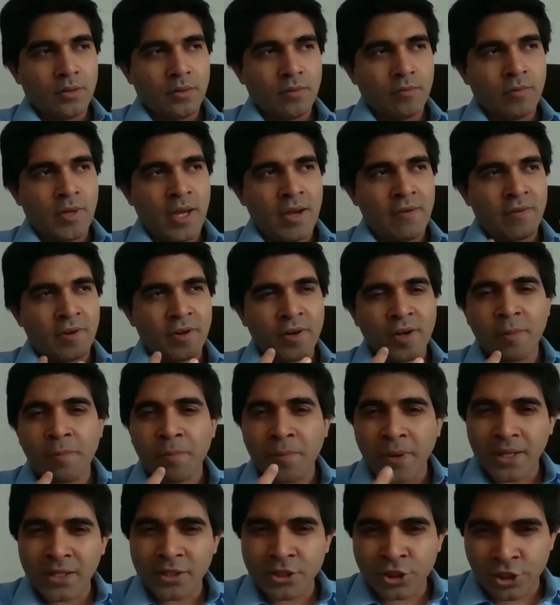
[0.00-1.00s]

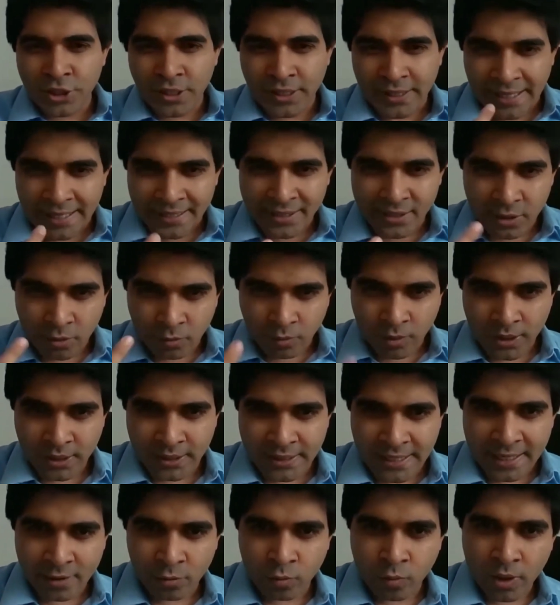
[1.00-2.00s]
repulsion against the word
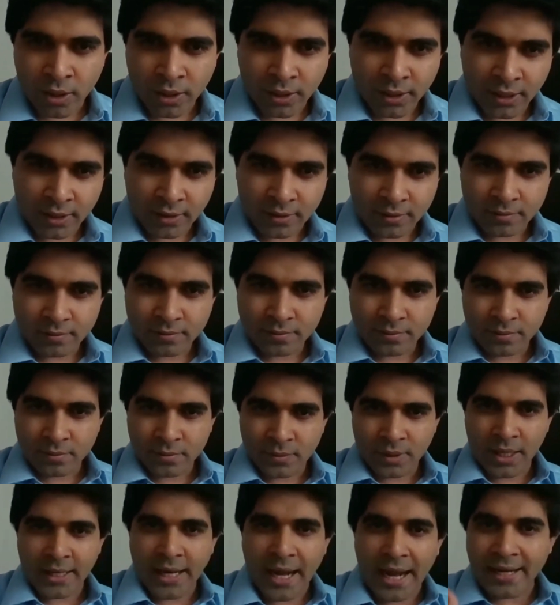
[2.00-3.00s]
networking.
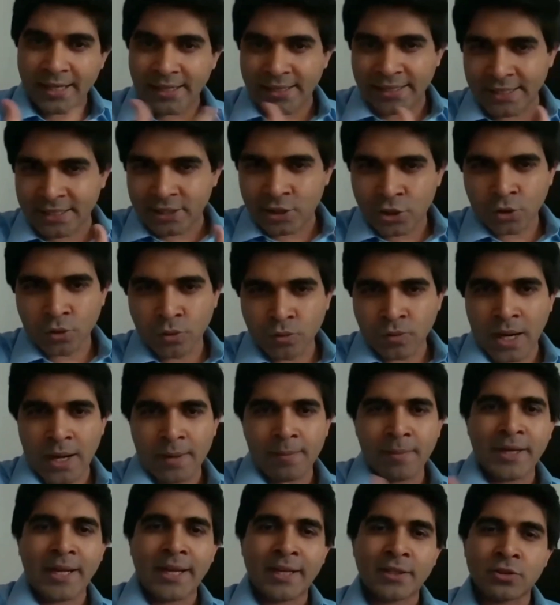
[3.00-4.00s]
Like I did too.
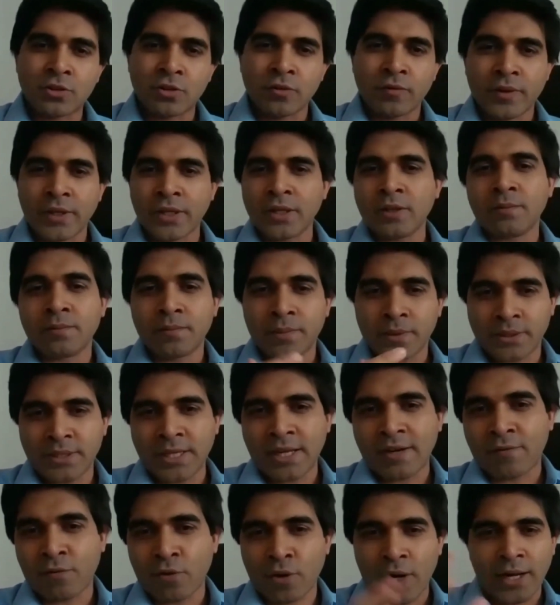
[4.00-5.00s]
I'm an extrovert, but
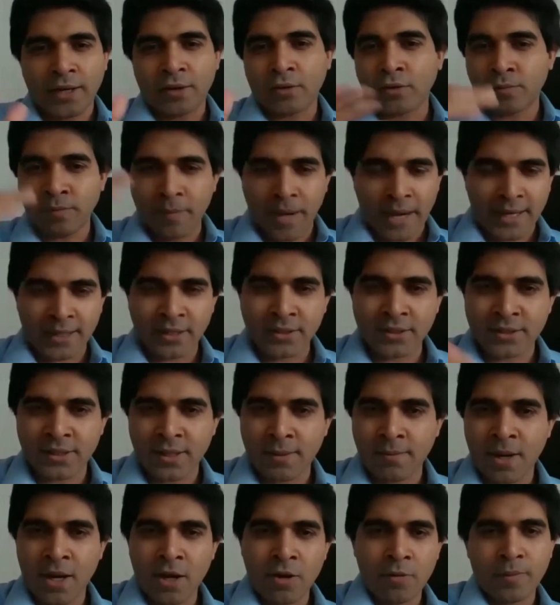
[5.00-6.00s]
therefore I could manage
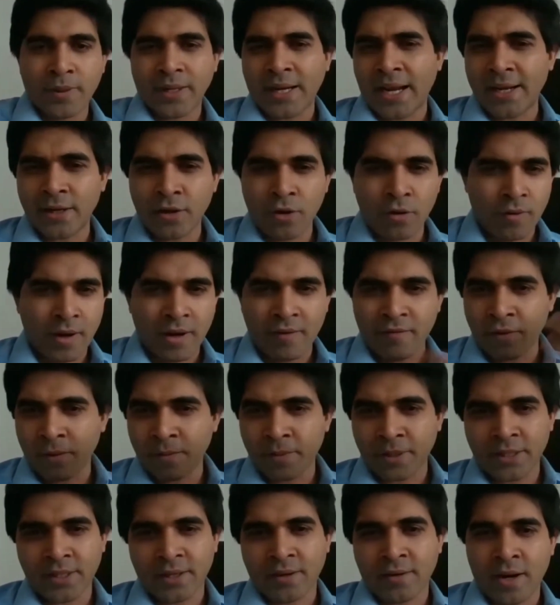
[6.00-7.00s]
somehow. But I know
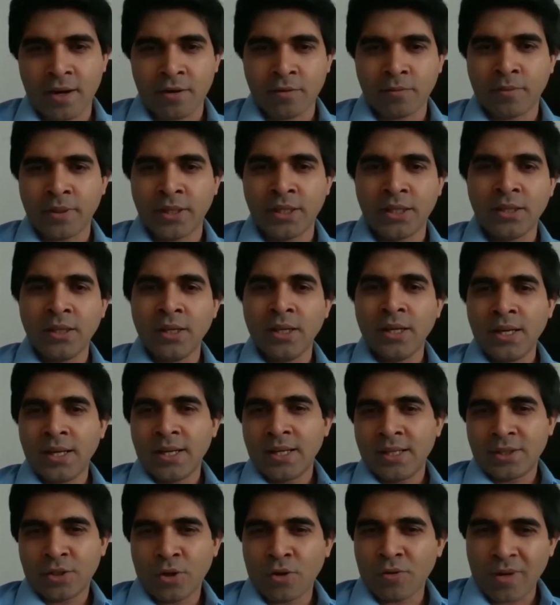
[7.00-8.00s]
everybody around me
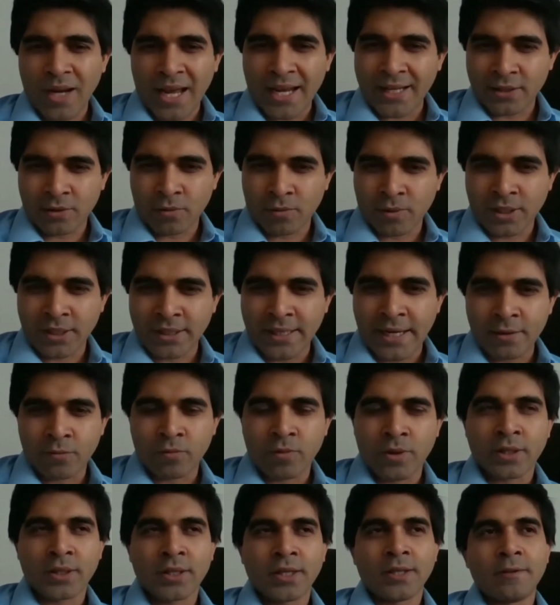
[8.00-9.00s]
don't like the word
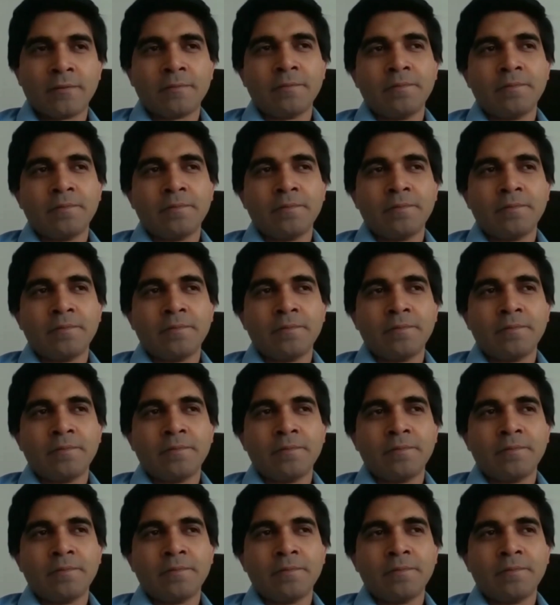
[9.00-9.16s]
networking.